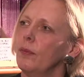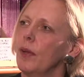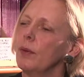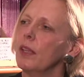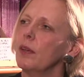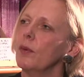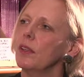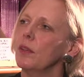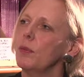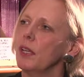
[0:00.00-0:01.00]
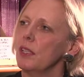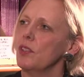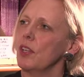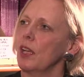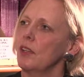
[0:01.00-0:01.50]
I mean, I think one of the
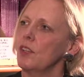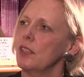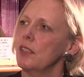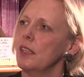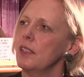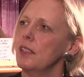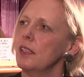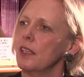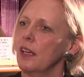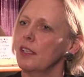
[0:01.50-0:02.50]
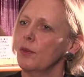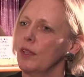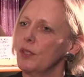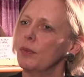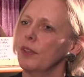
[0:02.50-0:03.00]
biggest challenges is deciding
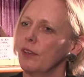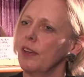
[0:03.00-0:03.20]
where to put your